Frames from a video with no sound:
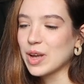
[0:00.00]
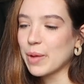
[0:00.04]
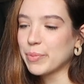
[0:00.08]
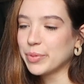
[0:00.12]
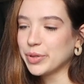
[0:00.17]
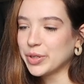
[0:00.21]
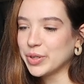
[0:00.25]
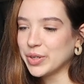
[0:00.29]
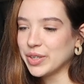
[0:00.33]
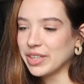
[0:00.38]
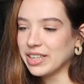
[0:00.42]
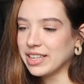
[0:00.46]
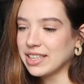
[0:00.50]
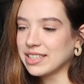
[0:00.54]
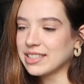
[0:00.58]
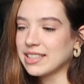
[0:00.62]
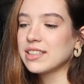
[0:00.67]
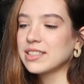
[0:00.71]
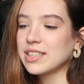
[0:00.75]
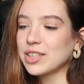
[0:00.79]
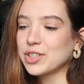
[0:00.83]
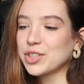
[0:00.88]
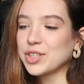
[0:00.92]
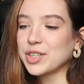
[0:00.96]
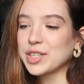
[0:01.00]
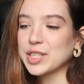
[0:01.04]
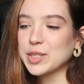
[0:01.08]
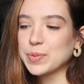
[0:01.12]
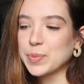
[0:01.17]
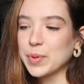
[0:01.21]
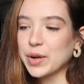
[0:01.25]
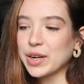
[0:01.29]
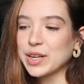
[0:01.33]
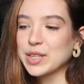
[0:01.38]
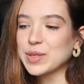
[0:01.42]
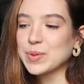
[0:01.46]
opportunities such an
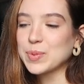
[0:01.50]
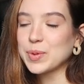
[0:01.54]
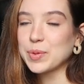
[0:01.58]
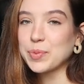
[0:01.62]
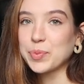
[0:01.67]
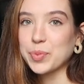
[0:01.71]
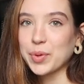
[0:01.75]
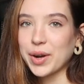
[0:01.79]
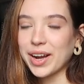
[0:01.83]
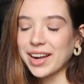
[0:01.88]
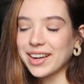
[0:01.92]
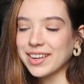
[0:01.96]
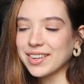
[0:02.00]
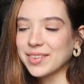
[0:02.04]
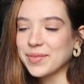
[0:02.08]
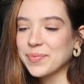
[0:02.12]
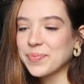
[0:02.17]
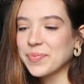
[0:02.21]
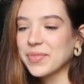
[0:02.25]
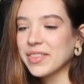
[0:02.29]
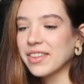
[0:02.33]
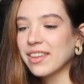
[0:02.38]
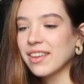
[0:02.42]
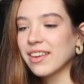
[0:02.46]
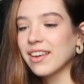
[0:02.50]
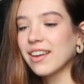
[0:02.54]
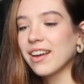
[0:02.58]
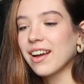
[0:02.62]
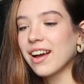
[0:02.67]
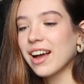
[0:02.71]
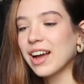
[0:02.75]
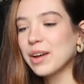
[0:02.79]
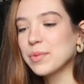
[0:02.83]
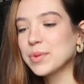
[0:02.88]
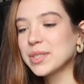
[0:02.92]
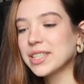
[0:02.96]
experience would bring.
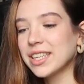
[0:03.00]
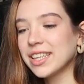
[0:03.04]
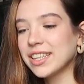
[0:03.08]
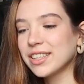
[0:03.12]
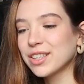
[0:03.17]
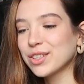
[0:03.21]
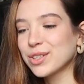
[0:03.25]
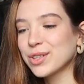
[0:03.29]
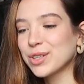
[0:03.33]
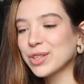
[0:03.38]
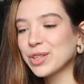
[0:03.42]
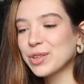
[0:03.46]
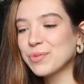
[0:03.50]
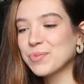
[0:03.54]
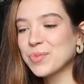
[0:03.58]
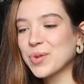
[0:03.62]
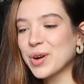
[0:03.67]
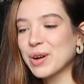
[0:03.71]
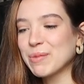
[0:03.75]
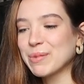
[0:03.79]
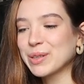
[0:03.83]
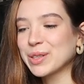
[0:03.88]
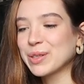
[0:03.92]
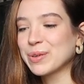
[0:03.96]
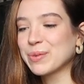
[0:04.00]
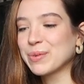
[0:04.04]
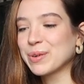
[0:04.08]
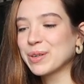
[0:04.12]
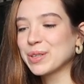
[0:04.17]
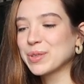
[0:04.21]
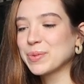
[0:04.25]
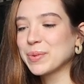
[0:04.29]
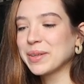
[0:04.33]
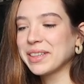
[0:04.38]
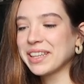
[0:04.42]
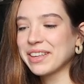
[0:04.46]
I was eager to learn more about the
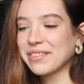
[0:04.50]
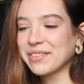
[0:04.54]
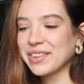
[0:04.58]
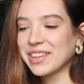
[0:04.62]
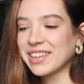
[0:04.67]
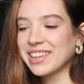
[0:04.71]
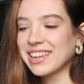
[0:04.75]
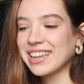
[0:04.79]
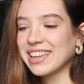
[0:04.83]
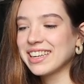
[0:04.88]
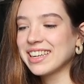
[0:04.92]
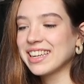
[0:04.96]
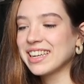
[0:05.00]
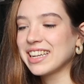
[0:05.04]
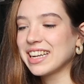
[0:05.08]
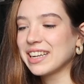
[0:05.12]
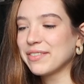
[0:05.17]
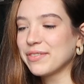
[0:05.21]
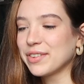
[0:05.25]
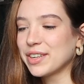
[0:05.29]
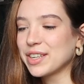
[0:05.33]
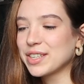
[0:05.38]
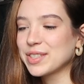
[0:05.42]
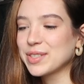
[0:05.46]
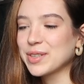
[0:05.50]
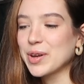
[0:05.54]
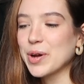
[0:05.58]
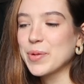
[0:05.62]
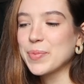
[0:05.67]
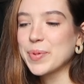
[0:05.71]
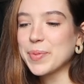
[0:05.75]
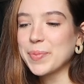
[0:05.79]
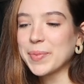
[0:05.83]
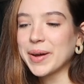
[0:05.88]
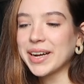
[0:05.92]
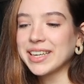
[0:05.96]
world we live in a diverse,
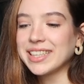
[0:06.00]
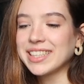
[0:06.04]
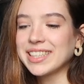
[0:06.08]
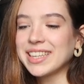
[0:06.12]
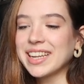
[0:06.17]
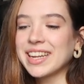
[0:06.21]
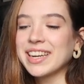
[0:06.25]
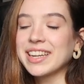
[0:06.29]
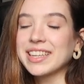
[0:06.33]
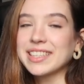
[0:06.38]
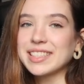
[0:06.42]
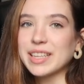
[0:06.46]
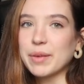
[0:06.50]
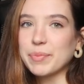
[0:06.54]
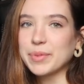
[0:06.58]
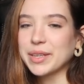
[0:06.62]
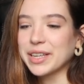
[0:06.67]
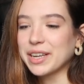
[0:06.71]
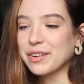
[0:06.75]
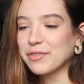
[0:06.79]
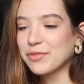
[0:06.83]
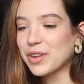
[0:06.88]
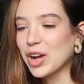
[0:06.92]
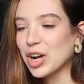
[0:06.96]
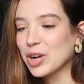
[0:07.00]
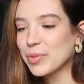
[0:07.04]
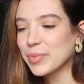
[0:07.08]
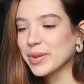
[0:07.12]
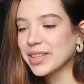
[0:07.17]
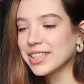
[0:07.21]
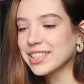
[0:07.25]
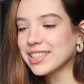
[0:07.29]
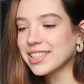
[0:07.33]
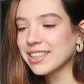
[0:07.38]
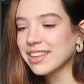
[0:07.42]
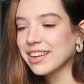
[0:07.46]
open-minded, and accepting
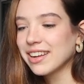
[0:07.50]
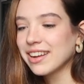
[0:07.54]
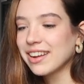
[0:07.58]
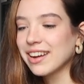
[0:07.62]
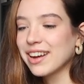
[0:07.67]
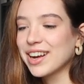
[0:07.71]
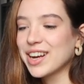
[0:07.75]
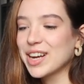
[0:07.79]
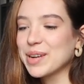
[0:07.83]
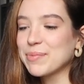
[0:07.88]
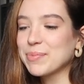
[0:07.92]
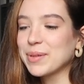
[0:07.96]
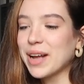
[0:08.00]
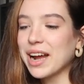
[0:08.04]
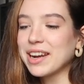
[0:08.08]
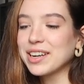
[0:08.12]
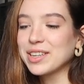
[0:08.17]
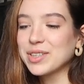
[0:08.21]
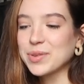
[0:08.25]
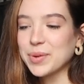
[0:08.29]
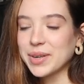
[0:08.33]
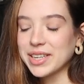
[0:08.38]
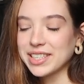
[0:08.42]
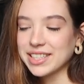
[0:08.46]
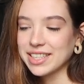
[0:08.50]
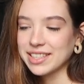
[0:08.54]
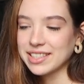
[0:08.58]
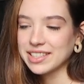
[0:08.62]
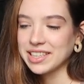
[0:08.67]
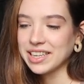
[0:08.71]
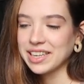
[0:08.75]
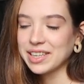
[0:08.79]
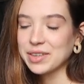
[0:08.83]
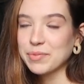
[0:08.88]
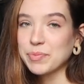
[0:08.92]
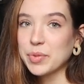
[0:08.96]
environment. I applied in
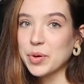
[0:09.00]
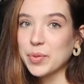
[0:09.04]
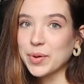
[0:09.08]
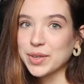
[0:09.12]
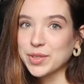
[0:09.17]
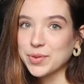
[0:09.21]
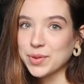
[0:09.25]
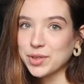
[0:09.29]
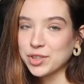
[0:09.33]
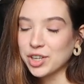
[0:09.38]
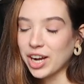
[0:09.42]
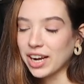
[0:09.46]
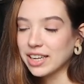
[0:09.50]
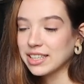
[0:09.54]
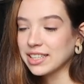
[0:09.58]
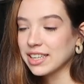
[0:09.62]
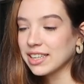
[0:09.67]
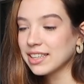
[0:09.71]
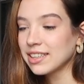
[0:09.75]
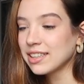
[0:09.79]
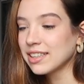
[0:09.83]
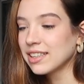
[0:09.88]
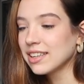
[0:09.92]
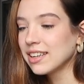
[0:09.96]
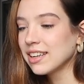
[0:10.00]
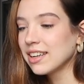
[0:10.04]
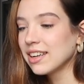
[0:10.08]
2016 but was rejected.